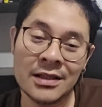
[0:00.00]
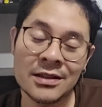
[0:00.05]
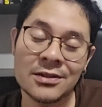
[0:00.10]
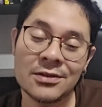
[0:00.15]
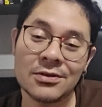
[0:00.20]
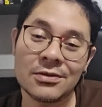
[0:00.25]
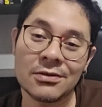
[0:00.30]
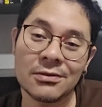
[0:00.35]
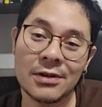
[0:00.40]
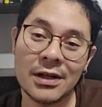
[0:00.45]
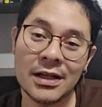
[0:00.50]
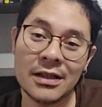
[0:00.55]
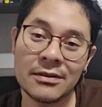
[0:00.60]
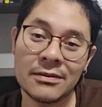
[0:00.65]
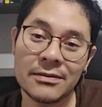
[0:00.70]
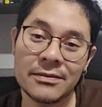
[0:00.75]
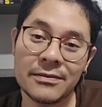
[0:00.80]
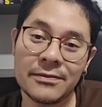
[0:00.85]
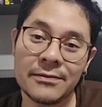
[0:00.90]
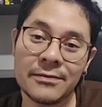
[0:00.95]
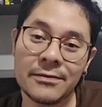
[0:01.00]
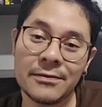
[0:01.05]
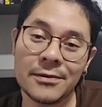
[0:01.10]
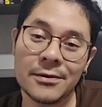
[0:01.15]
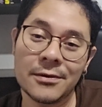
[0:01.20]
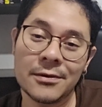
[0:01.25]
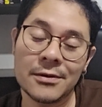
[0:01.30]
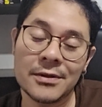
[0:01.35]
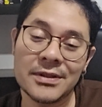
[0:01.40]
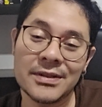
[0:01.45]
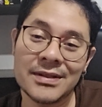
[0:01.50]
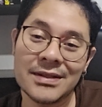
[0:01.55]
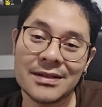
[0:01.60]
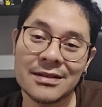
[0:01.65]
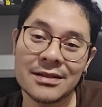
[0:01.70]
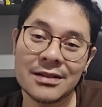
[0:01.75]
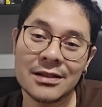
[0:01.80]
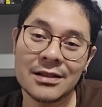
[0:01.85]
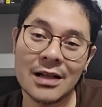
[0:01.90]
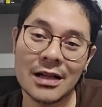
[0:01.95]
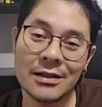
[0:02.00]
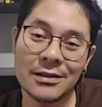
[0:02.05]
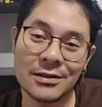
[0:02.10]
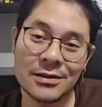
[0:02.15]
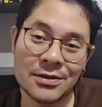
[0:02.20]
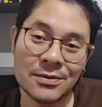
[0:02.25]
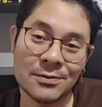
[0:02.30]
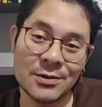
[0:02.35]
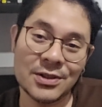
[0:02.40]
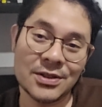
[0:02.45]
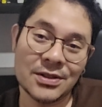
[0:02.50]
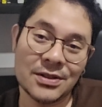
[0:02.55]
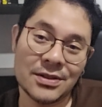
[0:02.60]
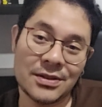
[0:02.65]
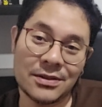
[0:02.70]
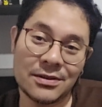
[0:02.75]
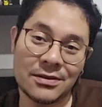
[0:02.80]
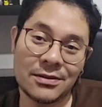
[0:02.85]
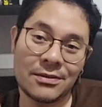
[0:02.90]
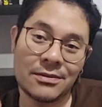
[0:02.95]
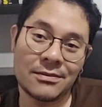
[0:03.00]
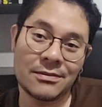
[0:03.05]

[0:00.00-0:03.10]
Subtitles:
integrate for $60, which is